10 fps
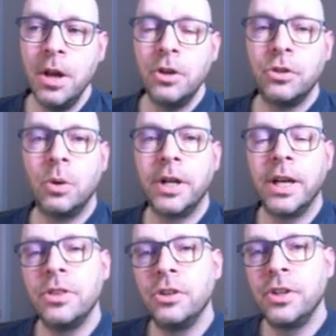So
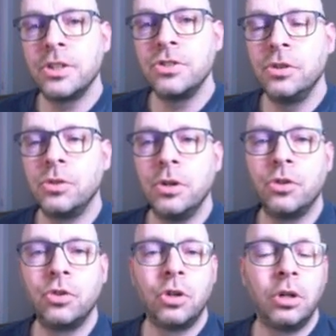again, this section is going to
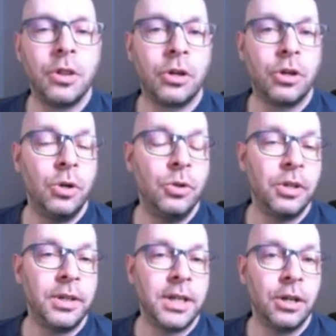store all the codes
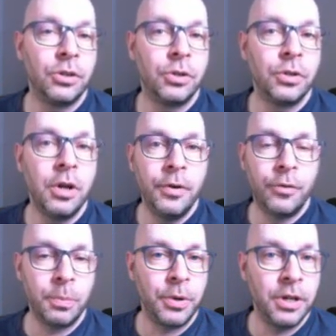and characters
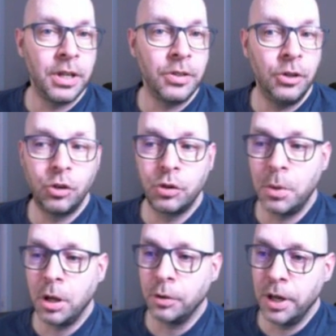for printing these
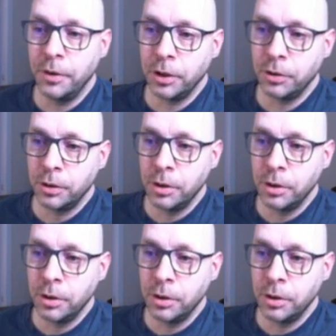small graphics